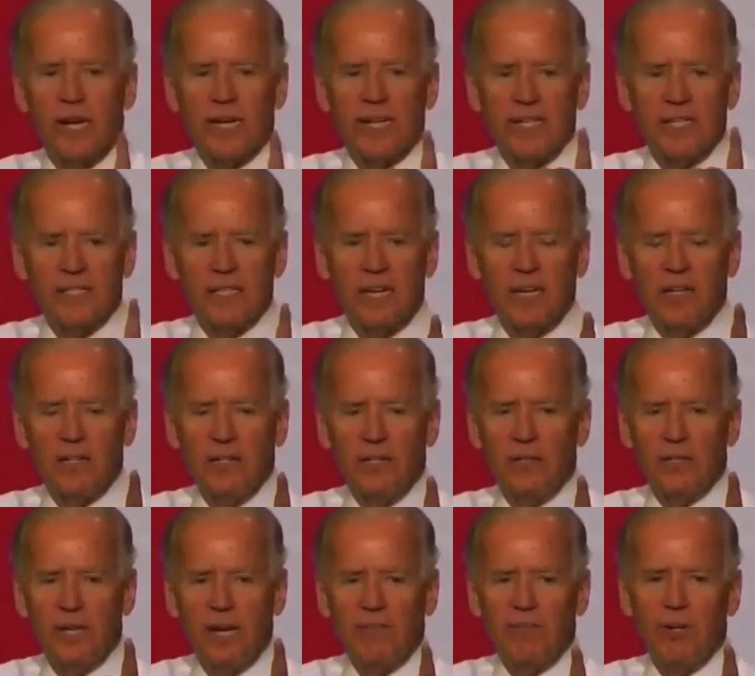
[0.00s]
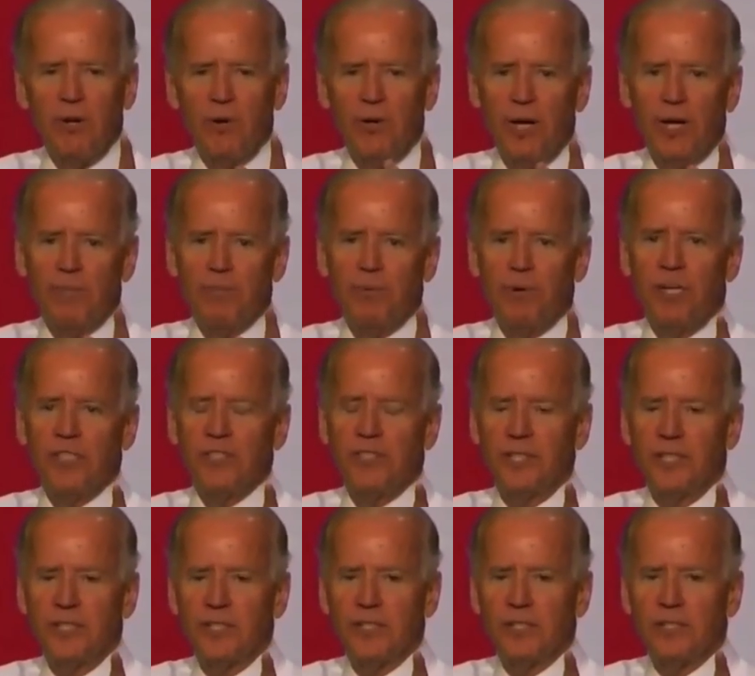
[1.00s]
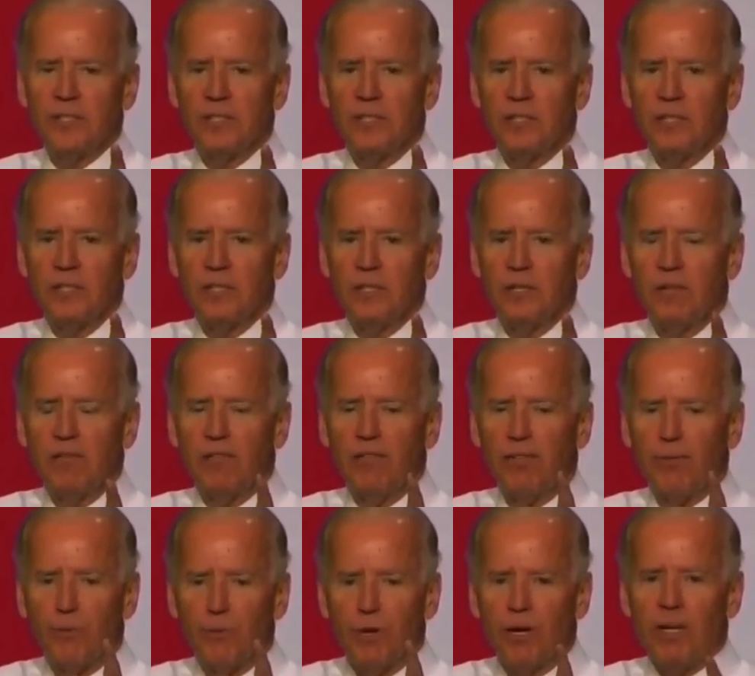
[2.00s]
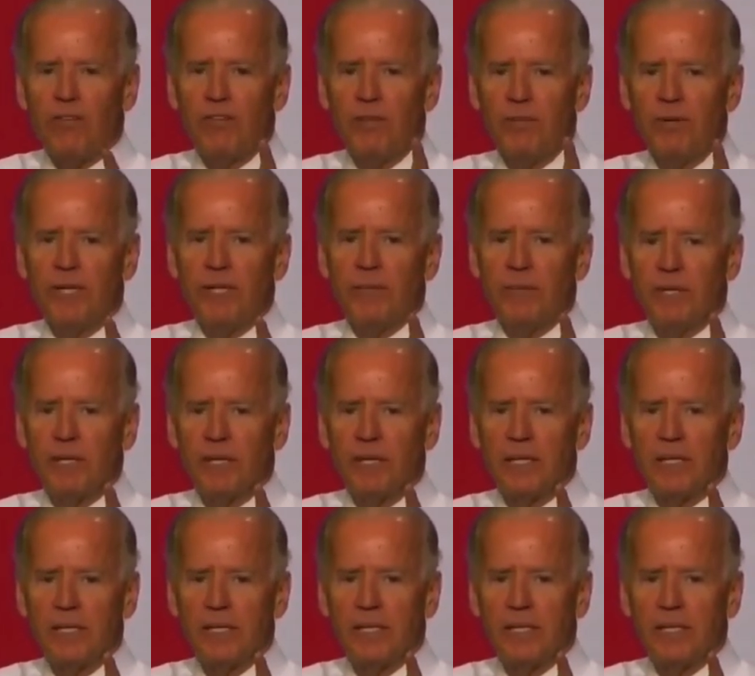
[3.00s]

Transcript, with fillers: I can tell you, and I've known eight presidents, three of them intimately.